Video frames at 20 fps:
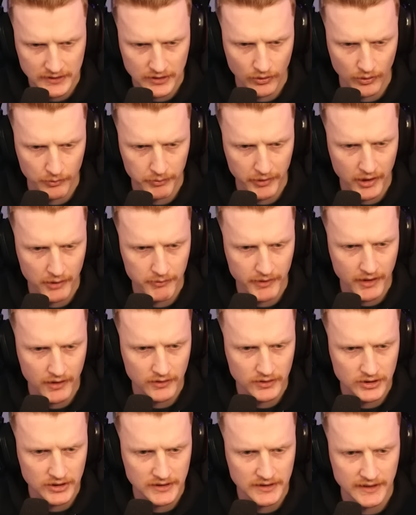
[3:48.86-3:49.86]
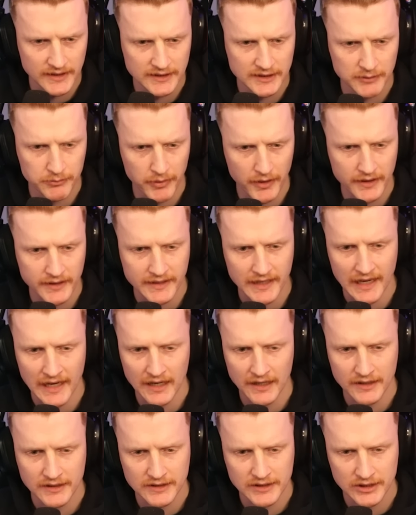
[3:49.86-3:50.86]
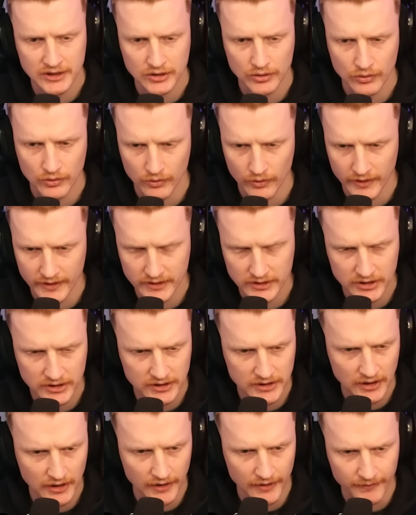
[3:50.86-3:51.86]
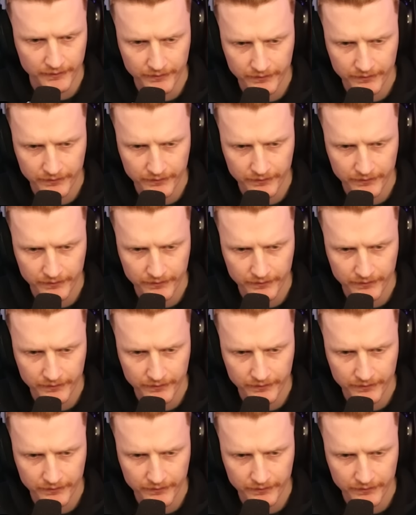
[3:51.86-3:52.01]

It's called Becoming Conscious, and this is by Dahlia's Storage, so...